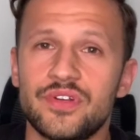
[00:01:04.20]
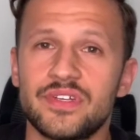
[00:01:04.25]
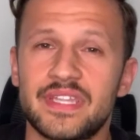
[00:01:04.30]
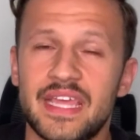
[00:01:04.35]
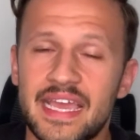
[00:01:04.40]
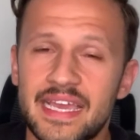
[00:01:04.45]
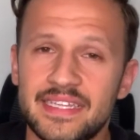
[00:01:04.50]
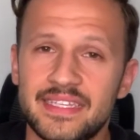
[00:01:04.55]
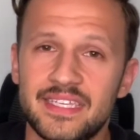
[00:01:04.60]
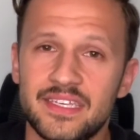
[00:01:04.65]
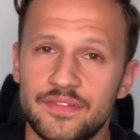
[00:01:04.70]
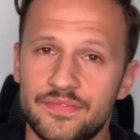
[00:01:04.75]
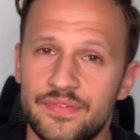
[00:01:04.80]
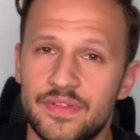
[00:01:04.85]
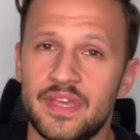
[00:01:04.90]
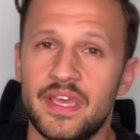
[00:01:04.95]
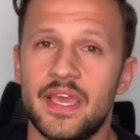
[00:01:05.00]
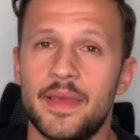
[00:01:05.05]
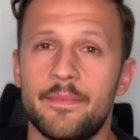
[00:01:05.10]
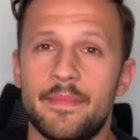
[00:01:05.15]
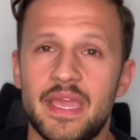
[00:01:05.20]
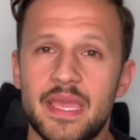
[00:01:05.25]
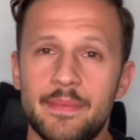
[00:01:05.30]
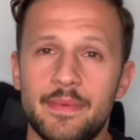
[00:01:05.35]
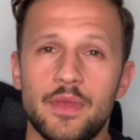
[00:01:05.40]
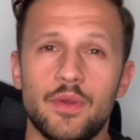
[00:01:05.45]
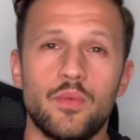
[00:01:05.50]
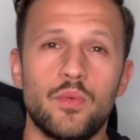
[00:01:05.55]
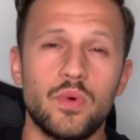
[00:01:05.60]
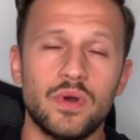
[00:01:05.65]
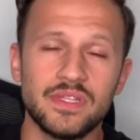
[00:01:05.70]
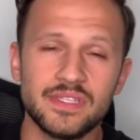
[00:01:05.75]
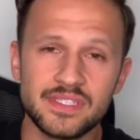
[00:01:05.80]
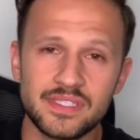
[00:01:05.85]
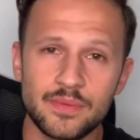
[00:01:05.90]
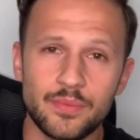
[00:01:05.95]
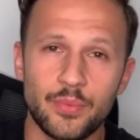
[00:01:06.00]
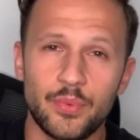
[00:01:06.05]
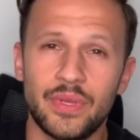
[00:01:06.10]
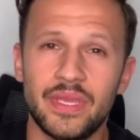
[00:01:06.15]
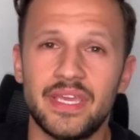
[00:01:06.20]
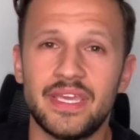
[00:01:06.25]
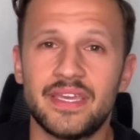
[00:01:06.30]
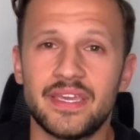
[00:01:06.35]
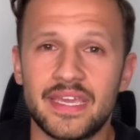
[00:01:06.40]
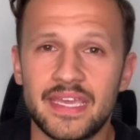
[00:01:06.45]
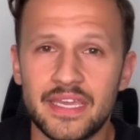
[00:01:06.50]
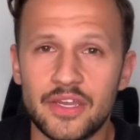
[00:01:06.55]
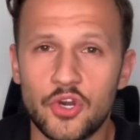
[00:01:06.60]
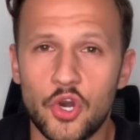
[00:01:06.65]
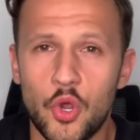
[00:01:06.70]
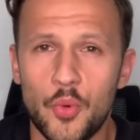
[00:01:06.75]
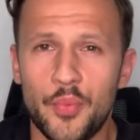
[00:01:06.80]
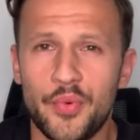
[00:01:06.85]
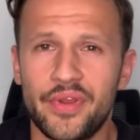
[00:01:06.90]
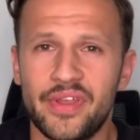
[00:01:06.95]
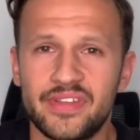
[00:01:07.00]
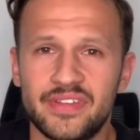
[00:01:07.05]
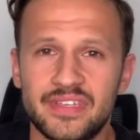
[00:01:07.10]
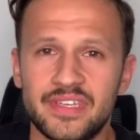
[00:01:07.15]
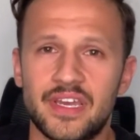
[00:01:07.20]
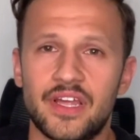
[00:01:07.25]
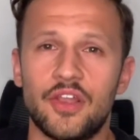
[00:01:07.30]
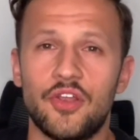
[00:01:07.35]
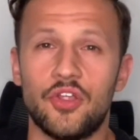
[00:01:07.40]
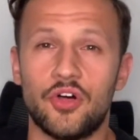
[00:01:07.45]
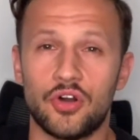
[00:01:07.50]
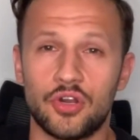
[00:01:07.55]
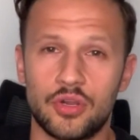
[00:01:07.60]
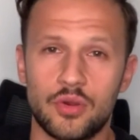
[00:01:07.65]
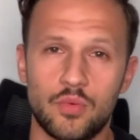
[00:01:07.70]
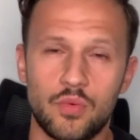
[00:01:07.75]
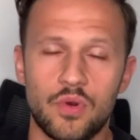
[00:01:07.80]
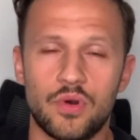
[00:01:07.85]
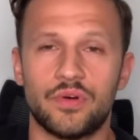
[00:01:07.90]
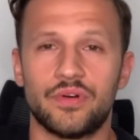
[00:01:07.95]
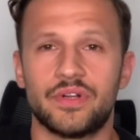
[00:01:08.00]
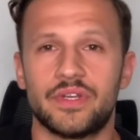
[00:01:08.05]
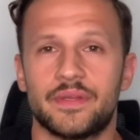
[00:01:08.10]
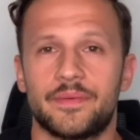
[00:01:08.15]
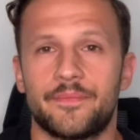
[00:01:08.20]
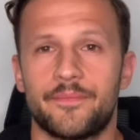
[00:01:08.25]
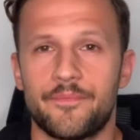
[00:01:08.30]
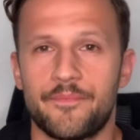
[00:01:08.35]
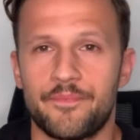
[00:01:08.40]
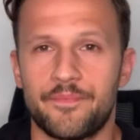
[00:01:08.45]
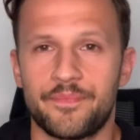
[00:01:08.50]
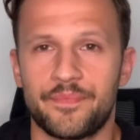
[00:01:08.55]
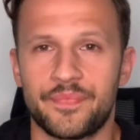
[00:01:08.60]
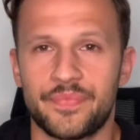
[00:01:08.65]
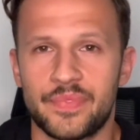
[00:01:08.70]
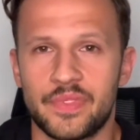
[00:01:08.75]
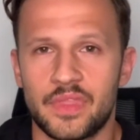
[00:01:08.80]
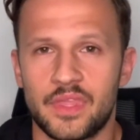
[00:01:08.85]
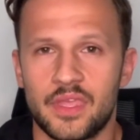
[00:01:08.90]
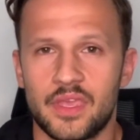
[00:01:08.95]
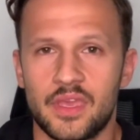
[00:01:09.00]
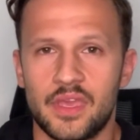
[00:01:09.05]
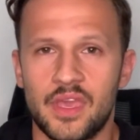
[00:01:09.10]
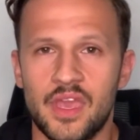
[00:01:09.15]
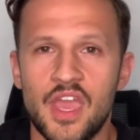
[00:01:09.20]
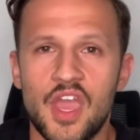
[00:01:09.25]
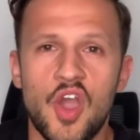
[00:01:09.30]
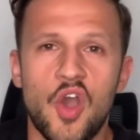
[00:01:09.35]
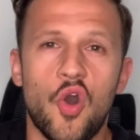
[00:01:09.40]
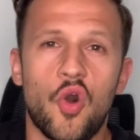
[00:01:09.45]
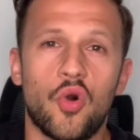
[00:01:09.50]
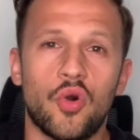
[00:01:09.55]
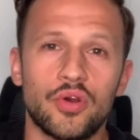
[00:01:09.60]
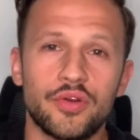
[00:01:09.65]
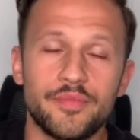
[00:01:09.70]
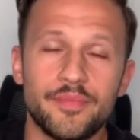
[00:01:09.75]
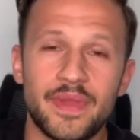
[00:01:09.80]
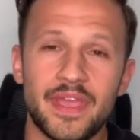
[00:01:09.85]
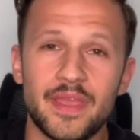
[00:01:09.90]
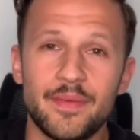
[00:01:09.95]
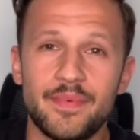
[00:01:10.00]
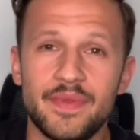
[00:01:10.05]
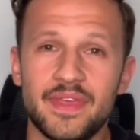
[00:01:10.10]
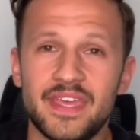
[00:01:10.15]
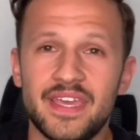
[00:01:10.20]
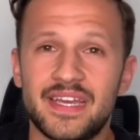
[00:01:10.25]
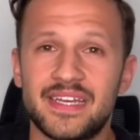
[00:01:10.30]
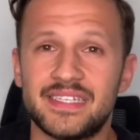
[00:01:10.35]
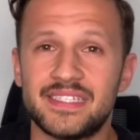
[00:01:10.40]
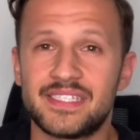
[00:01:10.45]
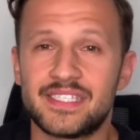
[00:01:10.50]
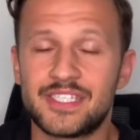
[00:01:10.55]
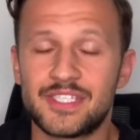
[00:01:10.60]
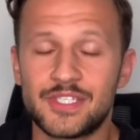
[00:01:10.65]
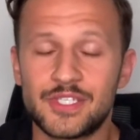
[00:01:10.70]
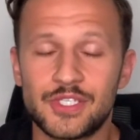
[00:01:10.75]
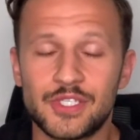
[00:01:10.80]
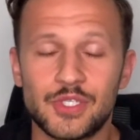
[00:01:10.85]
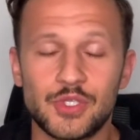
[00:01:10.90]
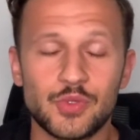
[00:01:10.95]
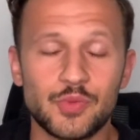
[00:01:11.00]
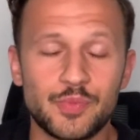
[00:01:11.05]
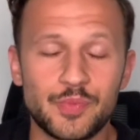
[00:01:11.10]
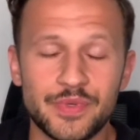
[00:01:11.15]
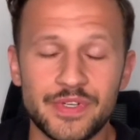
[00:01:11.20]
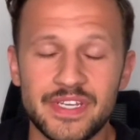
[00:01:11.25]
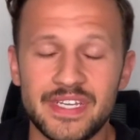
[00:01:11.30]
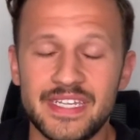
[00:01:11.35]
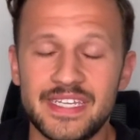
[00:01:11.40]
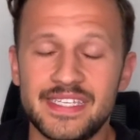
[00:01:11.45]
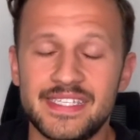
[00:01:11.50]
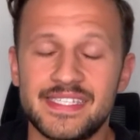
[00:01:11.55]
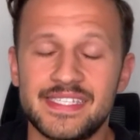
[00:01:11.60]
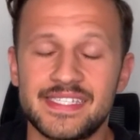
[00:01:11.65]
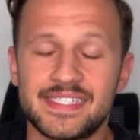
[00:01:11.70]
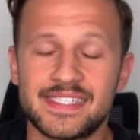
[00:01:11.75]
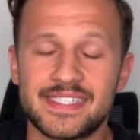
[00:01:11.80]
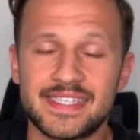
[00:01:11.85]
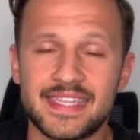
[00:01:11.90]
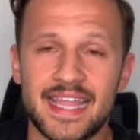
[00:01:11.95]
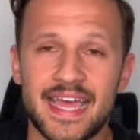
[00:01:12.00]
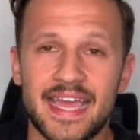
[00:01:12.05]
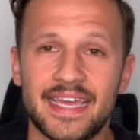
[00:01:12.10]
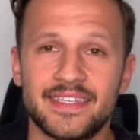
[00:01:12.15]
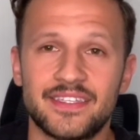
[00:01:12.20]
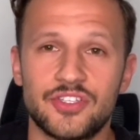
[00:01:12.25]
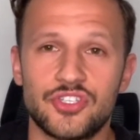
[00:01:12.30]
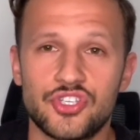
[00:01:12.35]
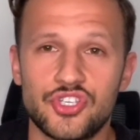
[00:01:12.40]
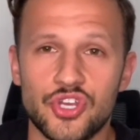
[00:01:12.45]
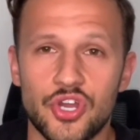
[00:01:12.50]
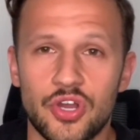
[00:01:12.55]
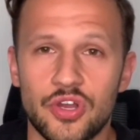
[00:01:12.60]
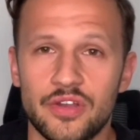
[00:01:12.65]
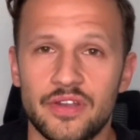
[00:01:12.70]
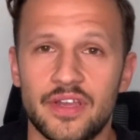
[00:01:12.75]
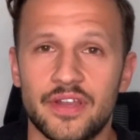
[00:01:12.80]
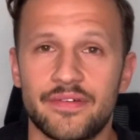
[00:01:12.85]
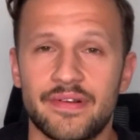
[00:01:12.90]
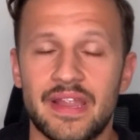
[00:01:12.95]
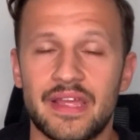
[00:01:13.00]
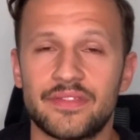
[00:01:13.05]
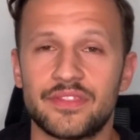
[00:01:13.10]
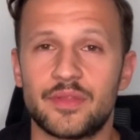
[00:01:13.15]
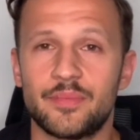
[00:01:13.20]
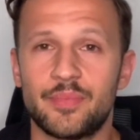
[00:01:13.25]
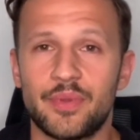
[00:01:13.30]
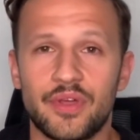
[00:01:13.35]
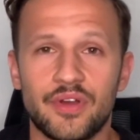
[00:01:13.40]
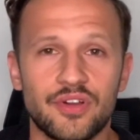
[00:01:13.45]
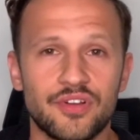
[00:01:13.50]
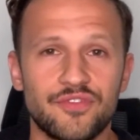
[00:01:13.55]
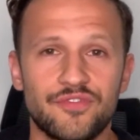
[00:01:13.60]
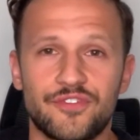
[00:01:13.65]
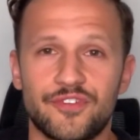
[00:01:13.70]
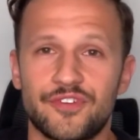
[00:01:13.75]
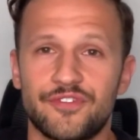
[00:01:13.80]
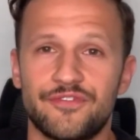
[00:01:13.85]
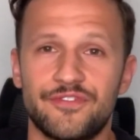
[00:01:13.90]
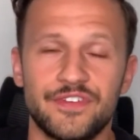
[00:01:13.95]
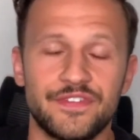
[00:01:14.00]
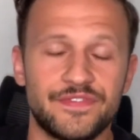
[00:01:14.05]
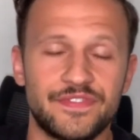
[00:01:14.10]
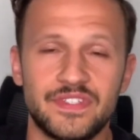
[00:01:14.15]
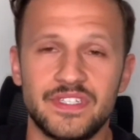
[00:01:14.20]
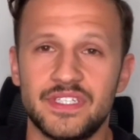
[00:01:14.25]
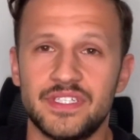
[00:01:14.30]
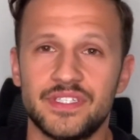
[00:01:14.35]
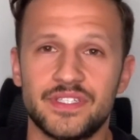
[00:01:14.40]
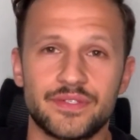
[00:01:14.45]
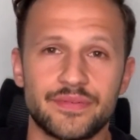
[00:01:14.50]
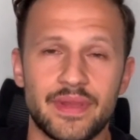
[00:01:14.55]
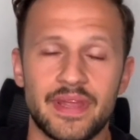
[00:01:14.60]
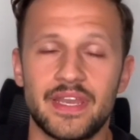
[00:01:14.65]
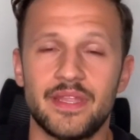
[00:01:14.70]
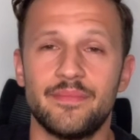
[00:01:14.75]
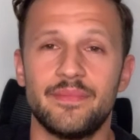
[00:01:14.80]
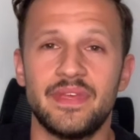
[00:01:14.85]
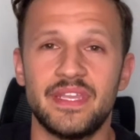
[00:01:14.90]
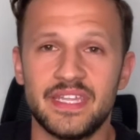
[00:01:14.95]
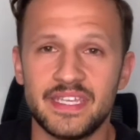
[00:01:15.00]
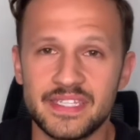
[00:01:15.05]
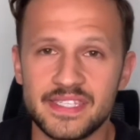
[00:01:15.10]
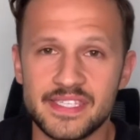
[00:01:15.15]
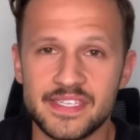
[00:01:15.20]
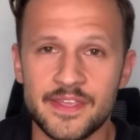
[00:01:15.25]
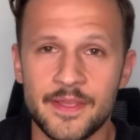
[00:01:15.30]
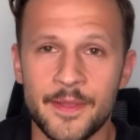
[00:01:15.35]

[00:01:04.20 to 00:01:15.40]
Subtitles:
active, maybe once a week incorporating a longer walk, or maybe a super easy and slight jog around the block for 15-20 minutes,